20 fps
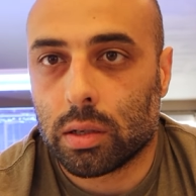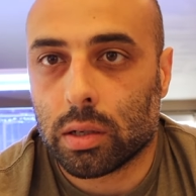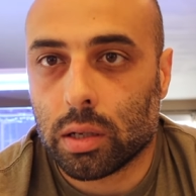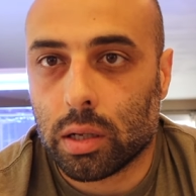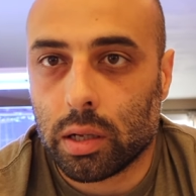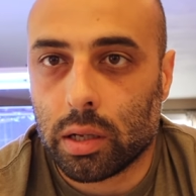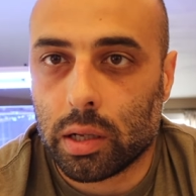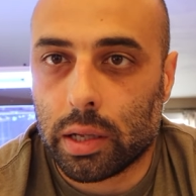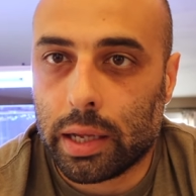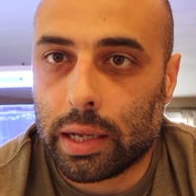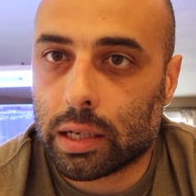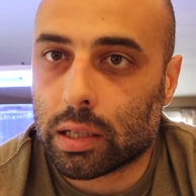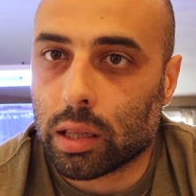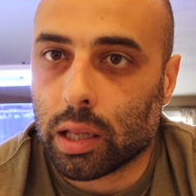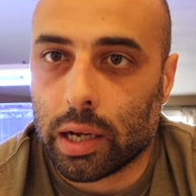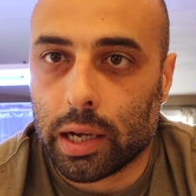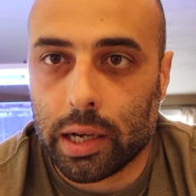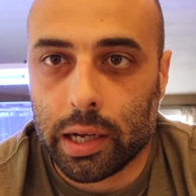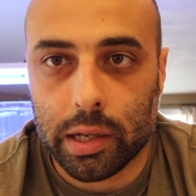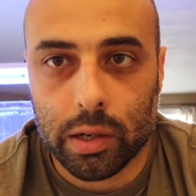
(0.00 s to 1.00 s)

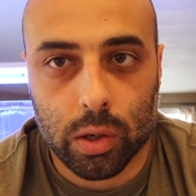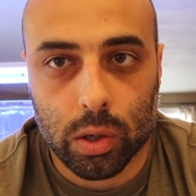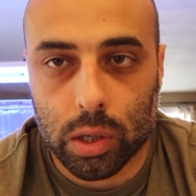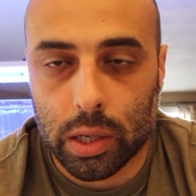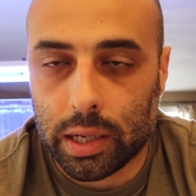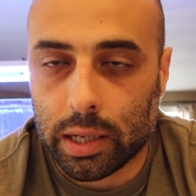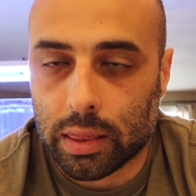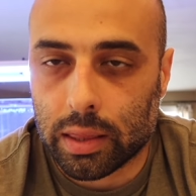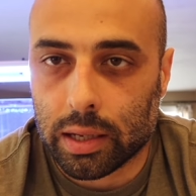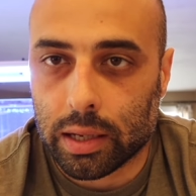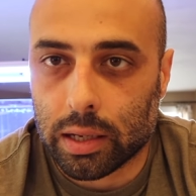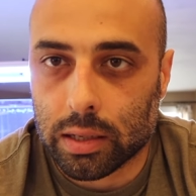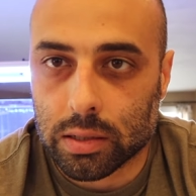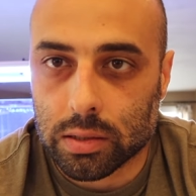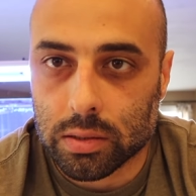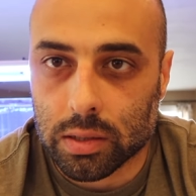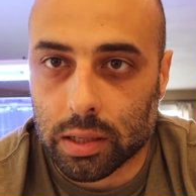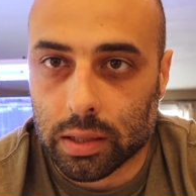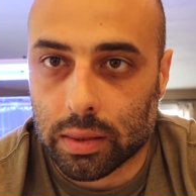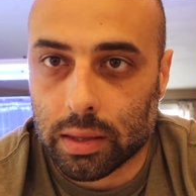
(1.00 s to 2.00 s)
incline or anything
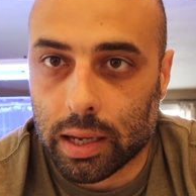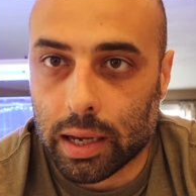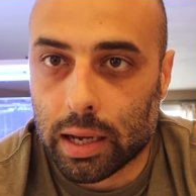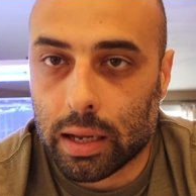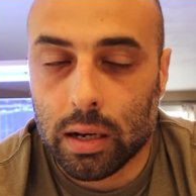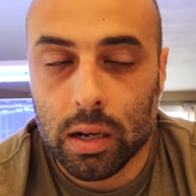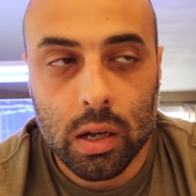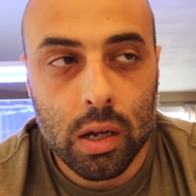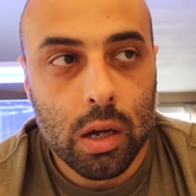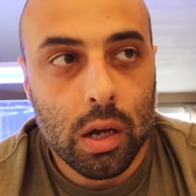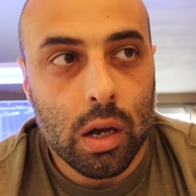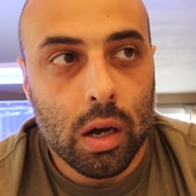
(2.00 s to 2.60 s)
else like that.